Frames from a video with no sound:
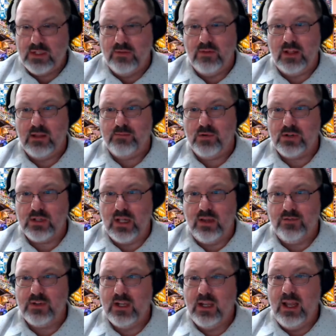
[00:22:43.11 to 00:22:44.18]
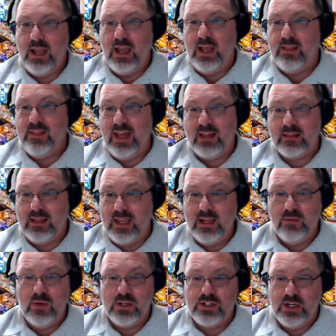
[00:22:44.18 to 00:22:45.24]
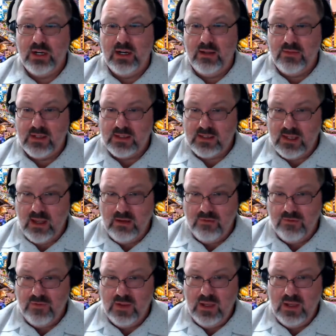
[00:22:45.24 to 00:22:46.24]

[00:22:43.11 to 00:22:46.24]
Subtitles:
developers left, and that language in and of itself